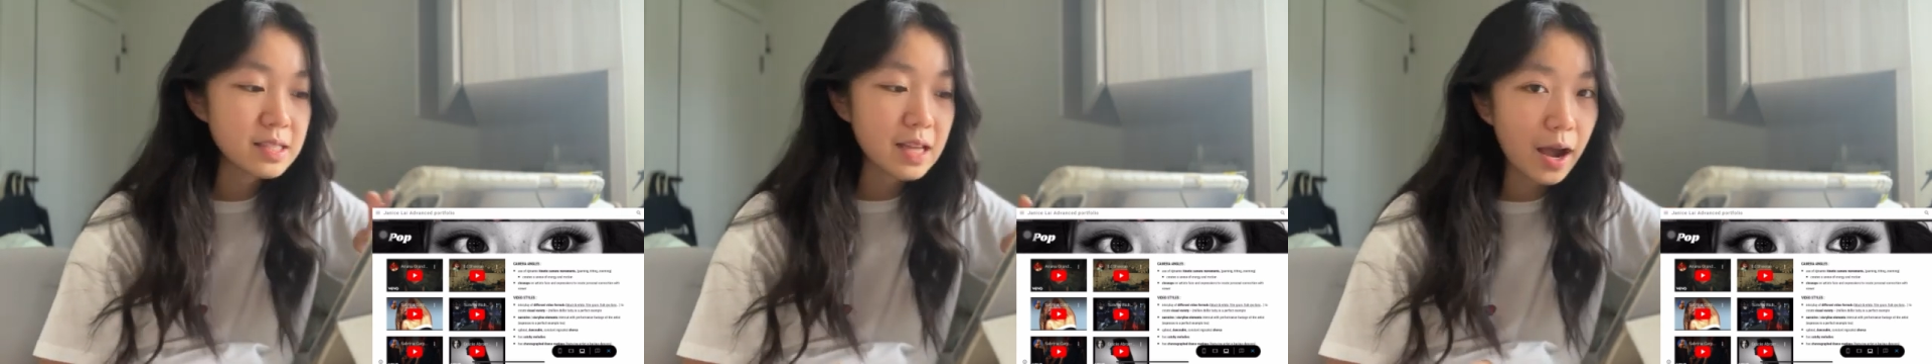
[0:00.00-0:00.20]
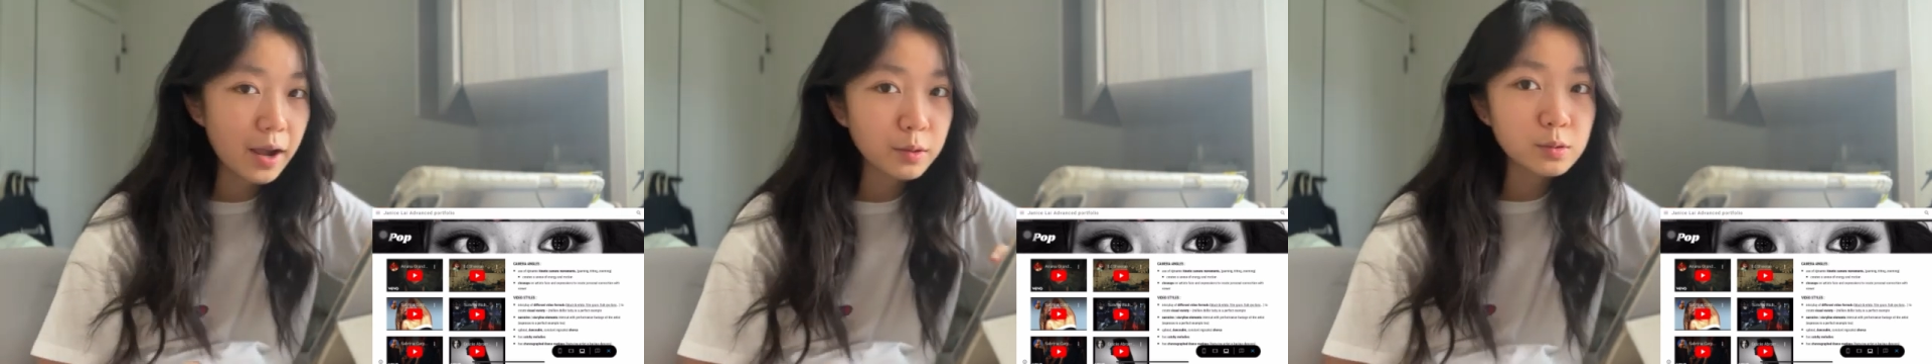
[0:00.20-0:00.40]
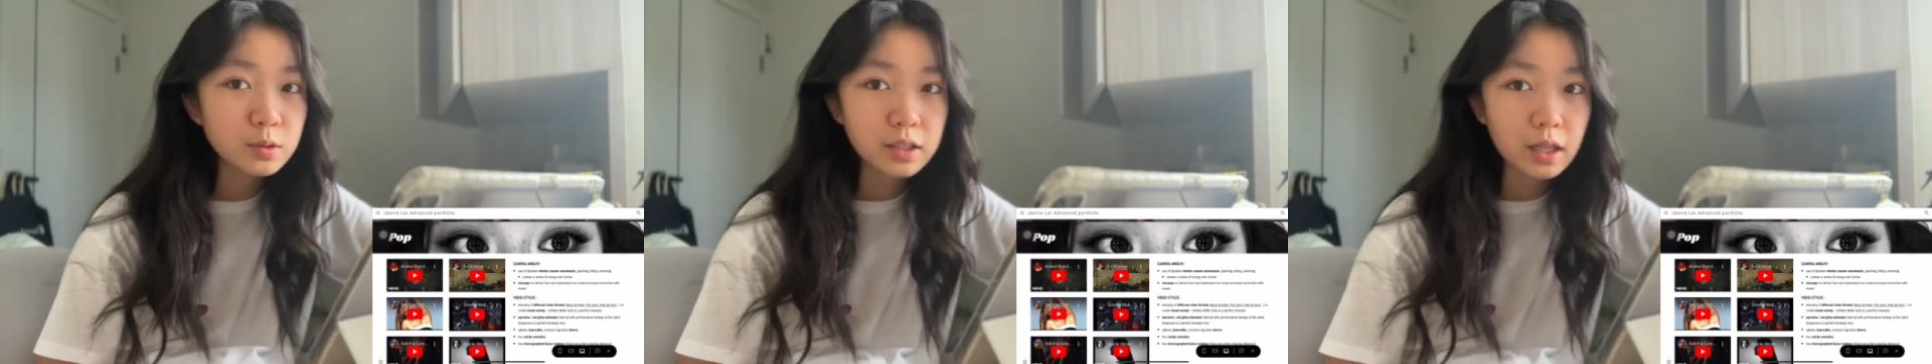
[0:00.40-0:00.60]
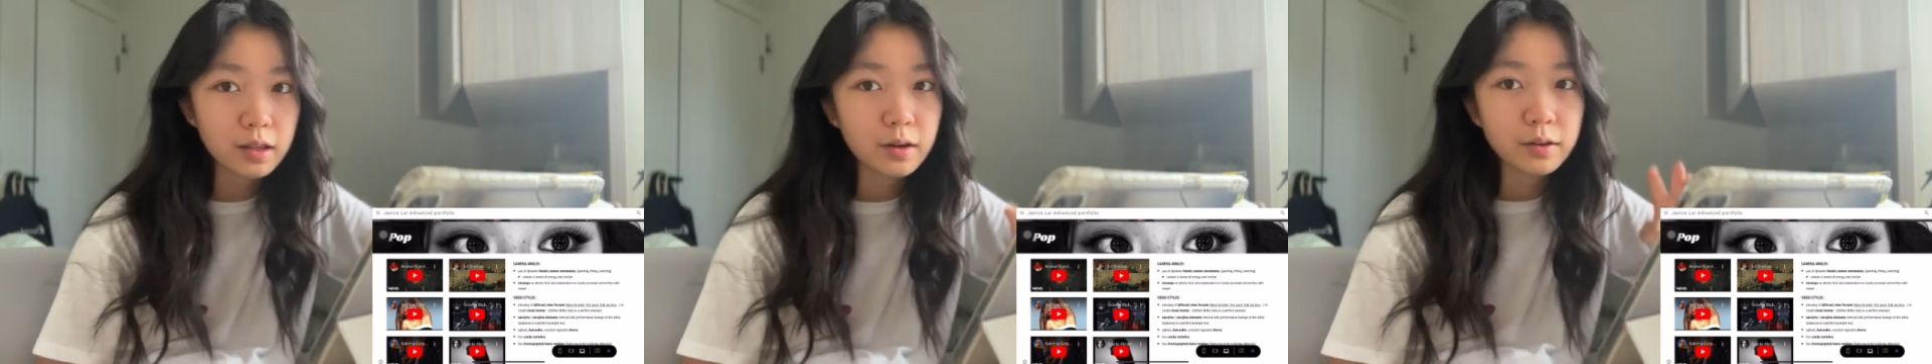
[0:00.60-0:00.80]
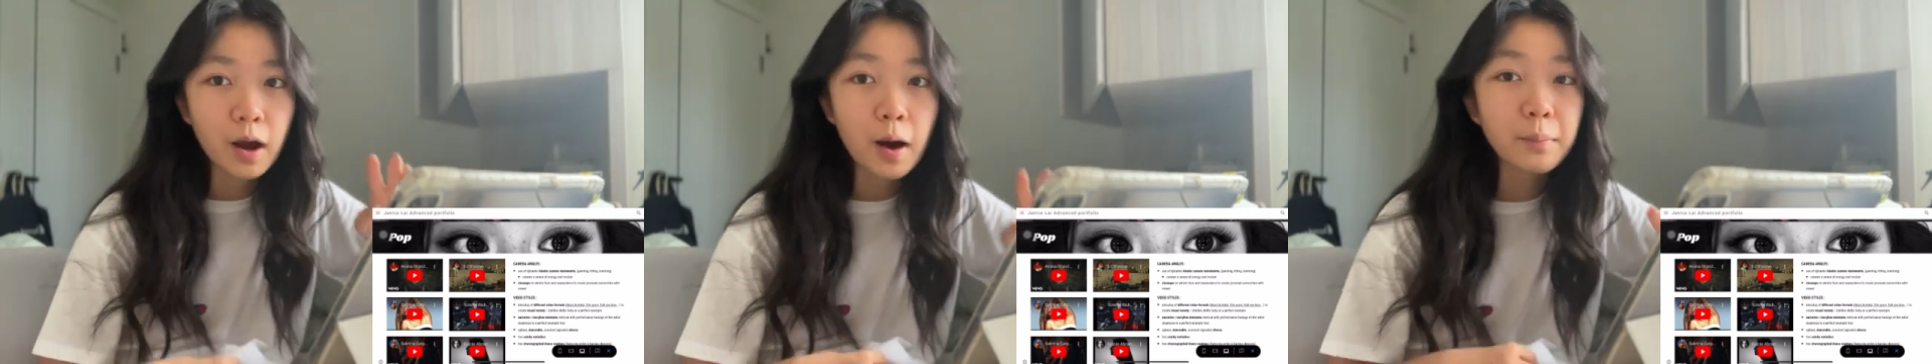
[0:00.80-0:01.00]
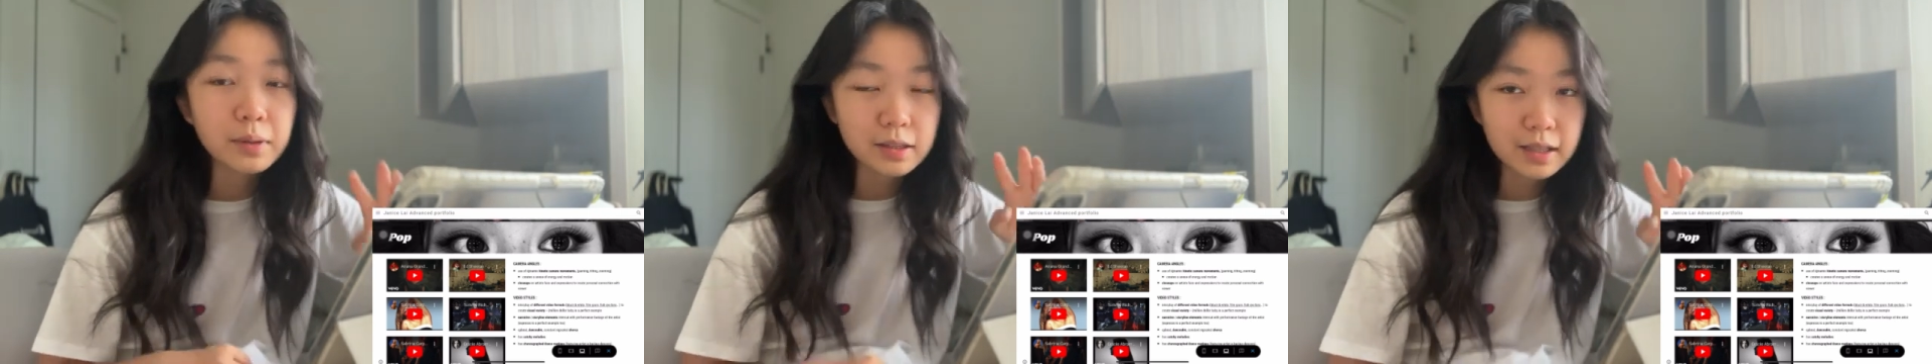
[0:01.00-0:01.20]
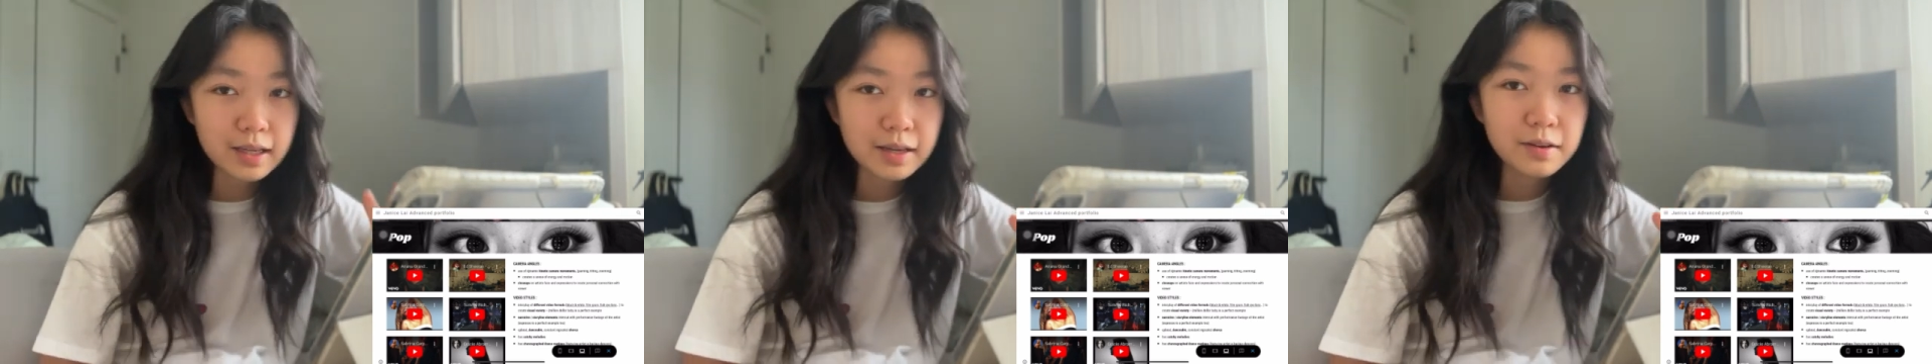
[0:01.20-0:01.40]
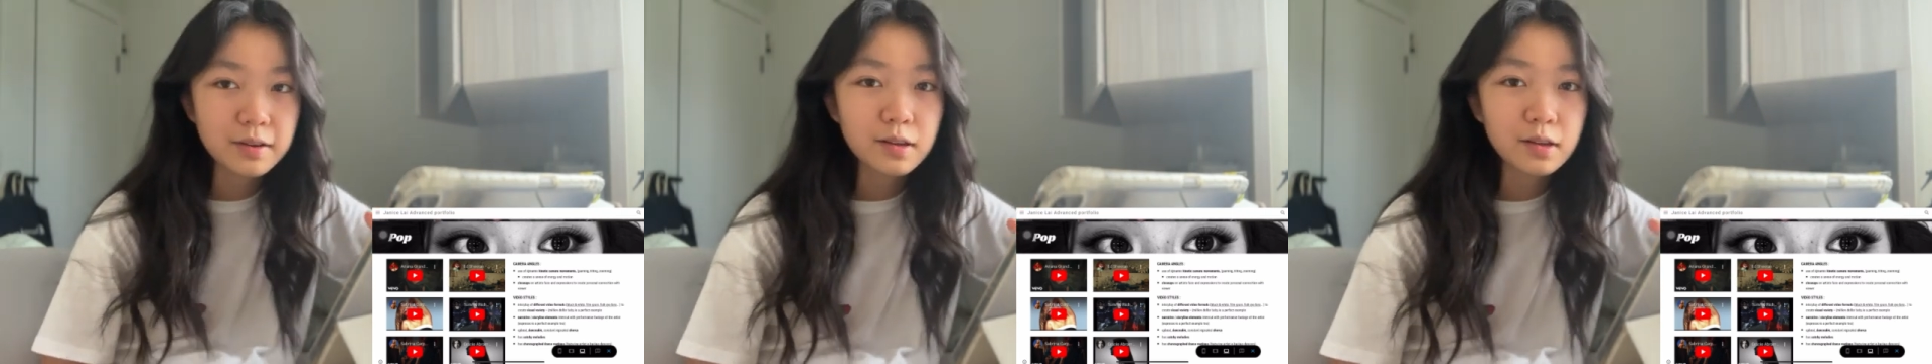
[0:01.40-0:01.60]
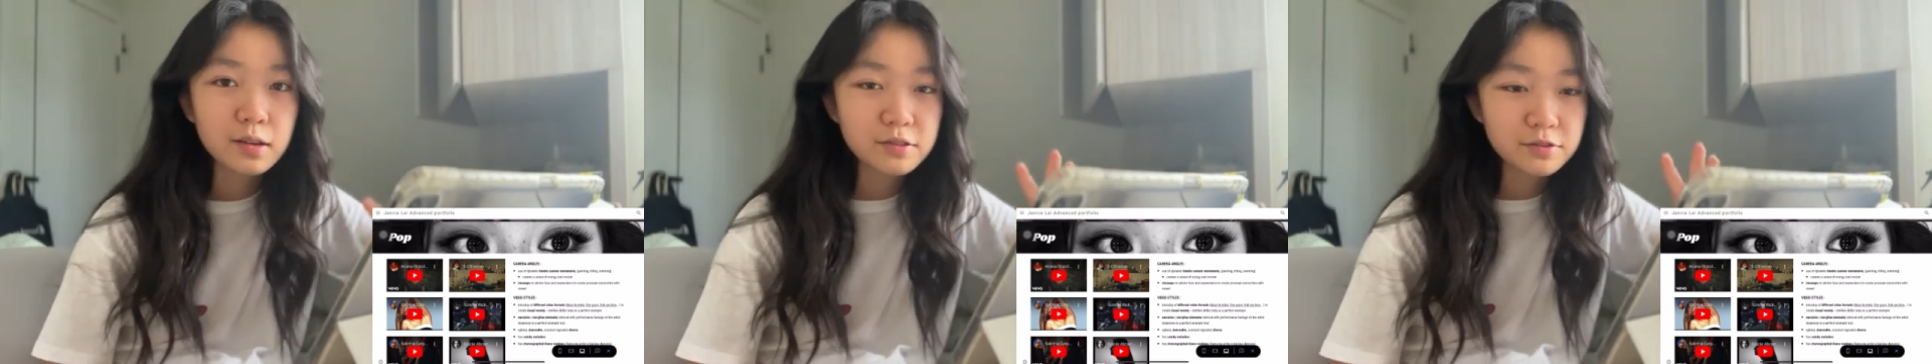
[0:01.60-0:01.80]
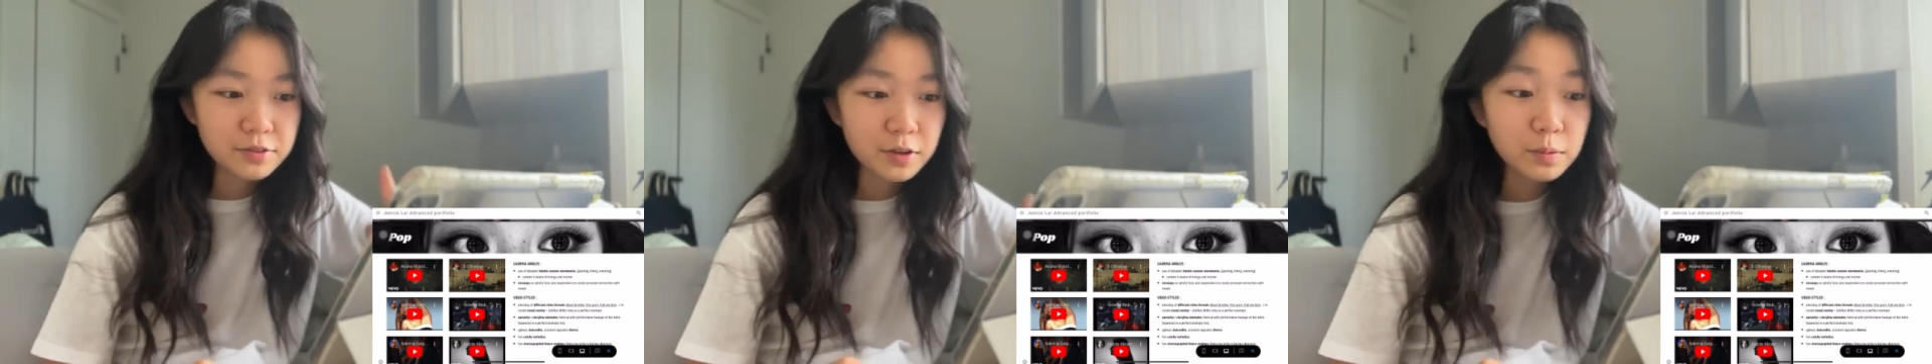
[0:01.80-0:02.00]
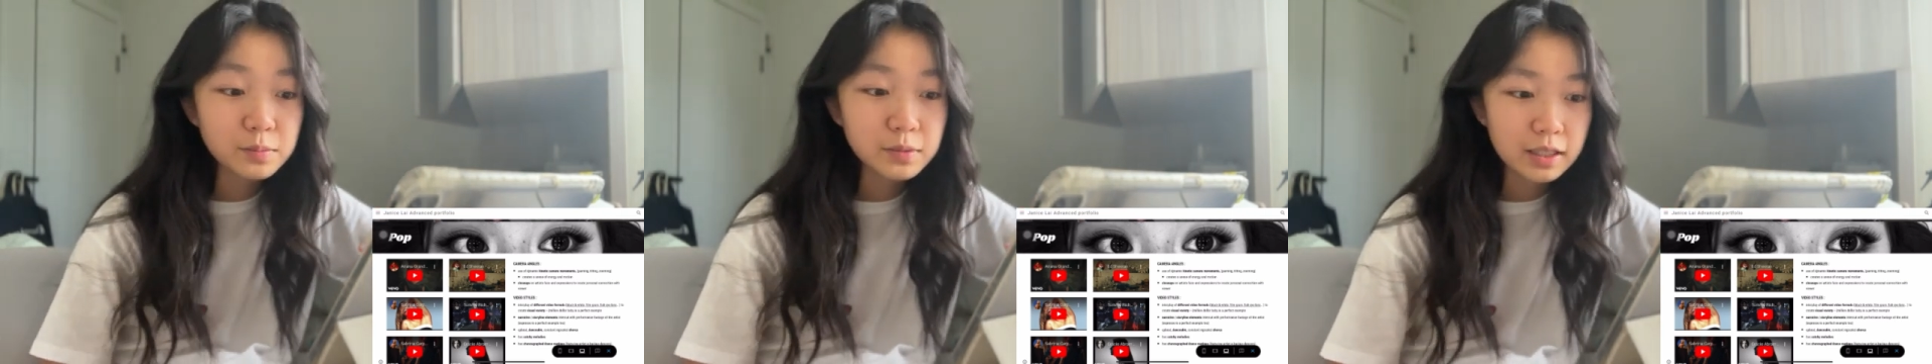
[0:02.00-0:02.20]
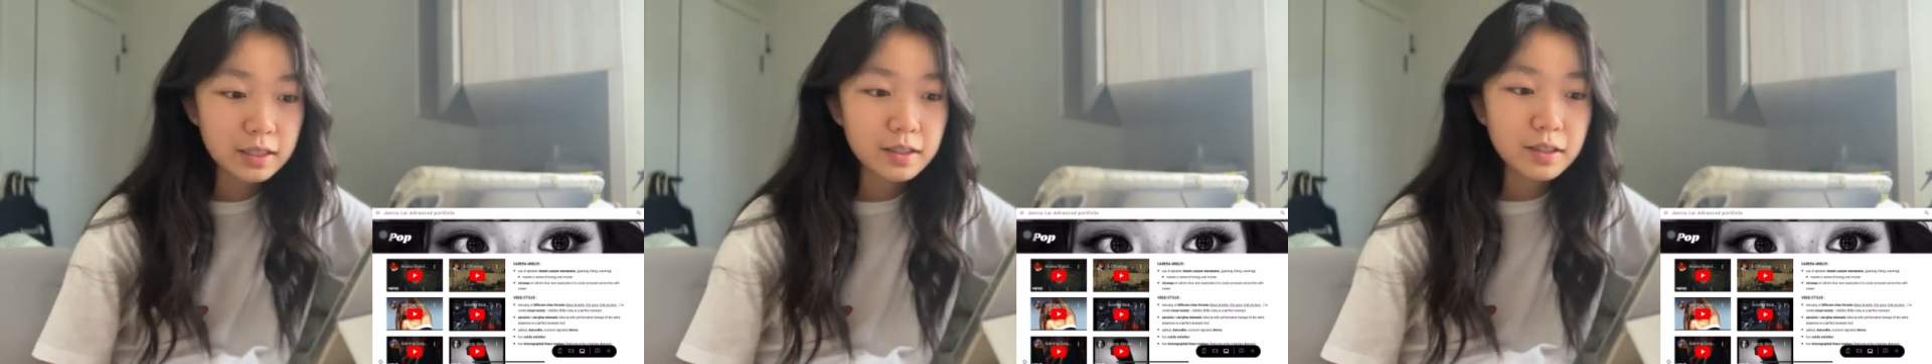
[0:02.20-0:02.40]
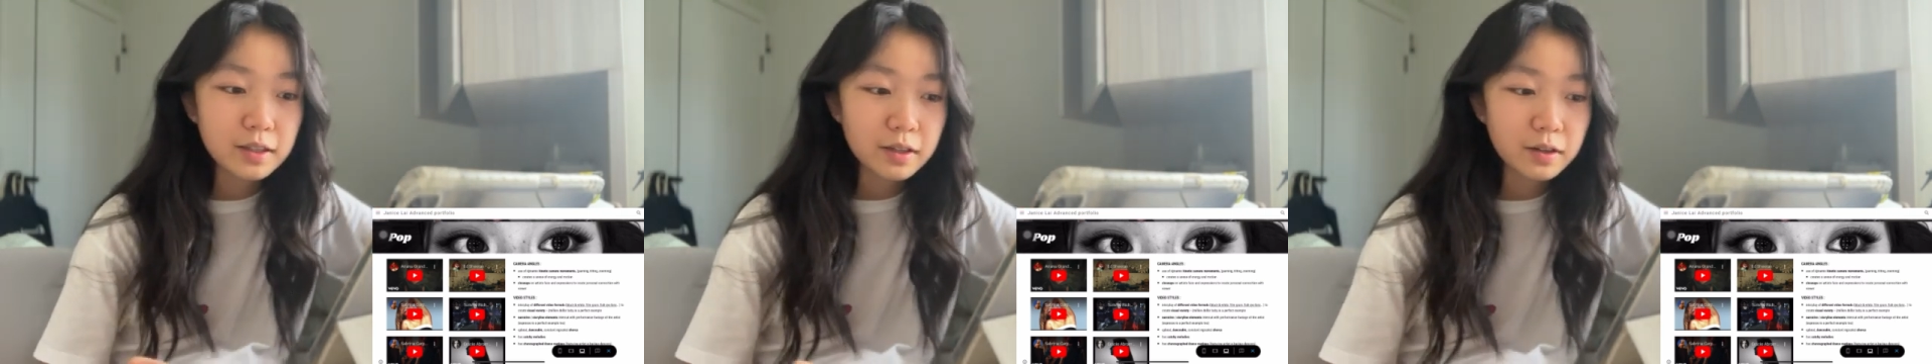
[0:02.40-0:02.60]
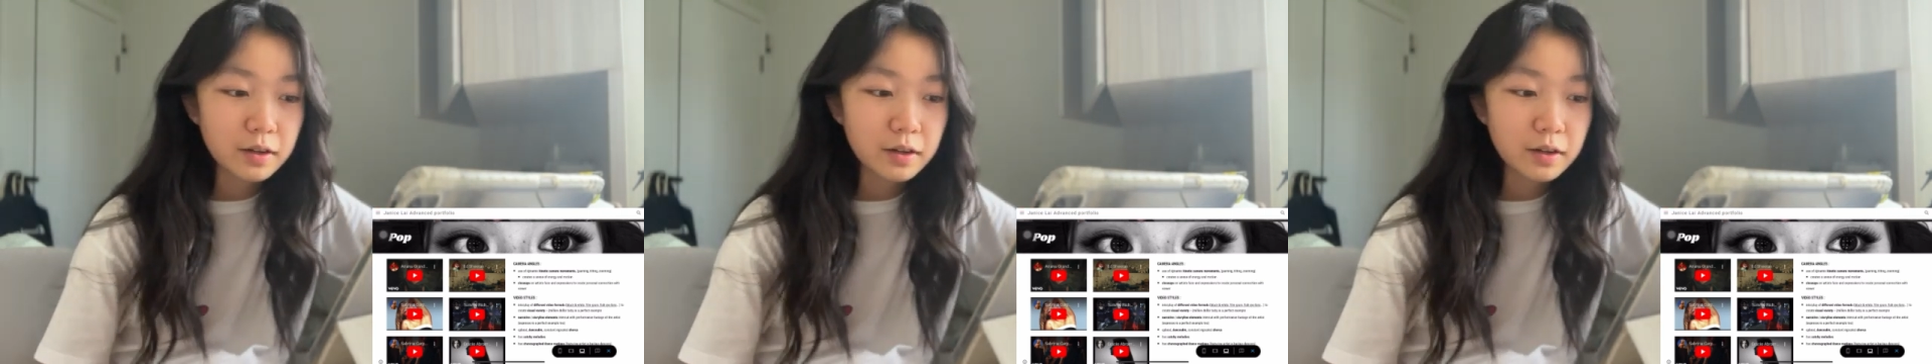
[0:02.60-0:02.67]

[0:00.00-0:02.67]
styles that are commonly filmed